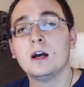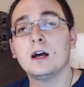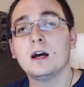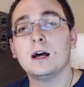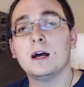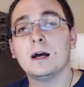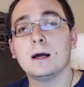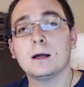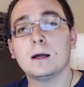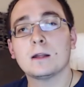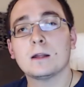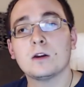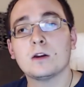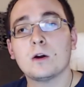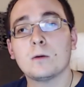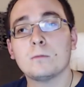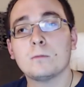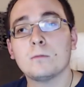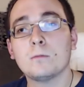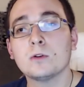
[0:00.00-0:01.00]
You
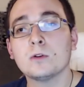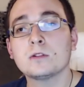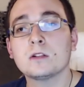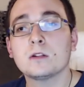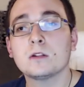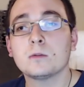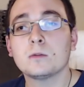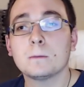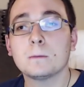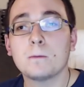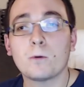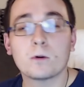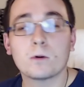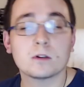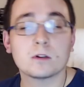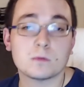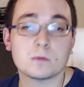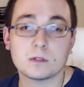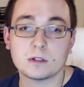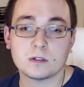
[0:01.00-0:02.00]
know, most of the
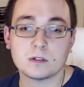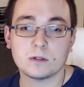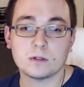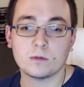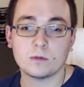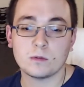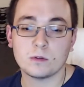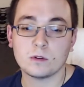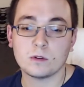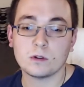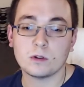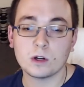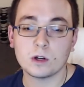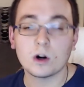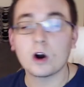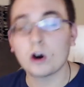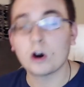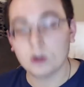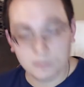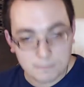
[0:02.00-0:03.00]
reports, which
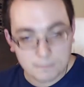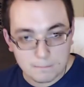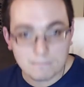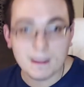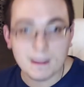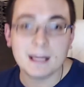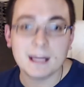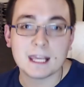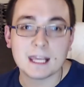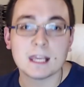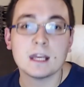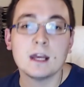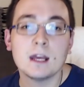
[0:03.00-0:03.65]
there aren't many,